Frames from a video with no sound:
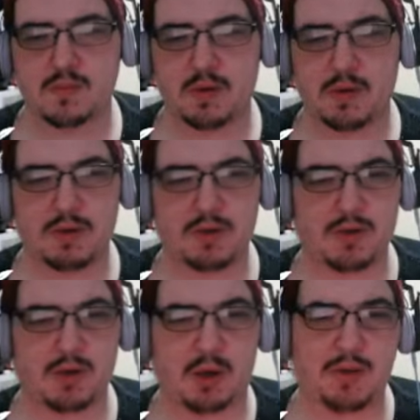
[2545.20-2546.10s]
I'm pretty sure
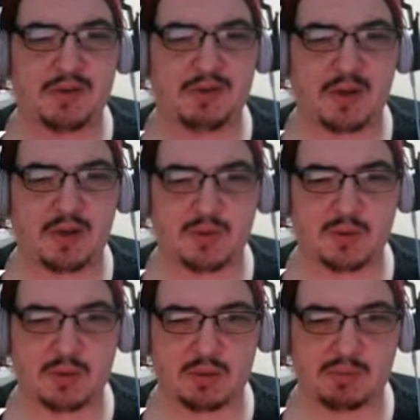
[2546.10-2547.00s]
all this video is
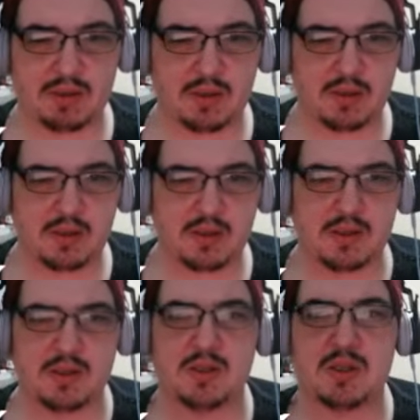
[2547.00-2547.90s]
going to be
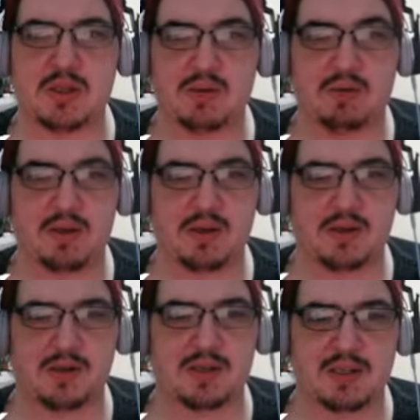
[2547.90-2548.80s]
is just finding
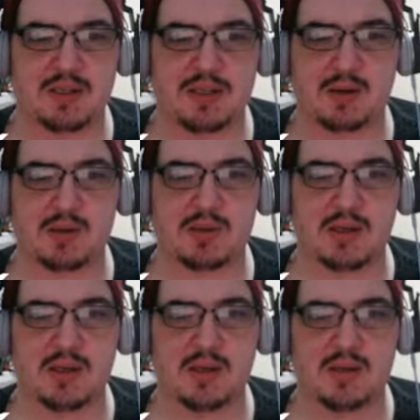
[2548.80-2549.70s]
Artilla towers
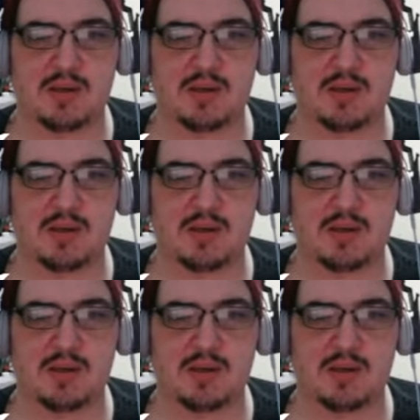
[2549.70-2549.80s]
and